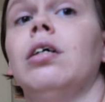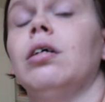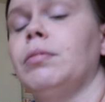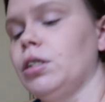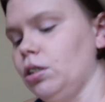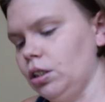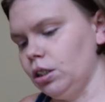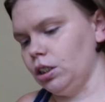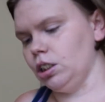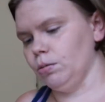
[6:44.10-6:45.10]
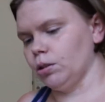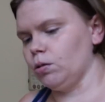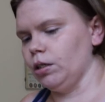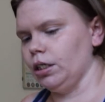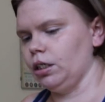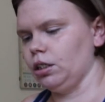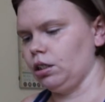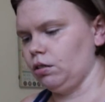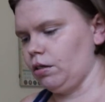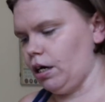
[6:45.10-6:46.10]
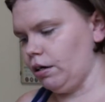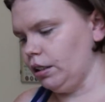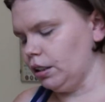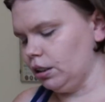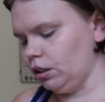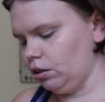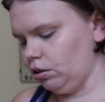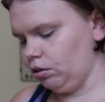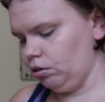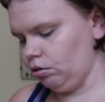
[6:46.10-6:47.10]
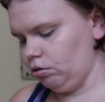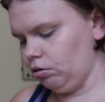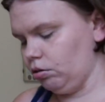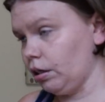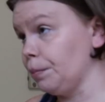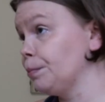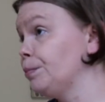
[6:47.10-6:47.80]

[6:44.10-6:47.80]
Make sure this is still recording. Now it is. Okay.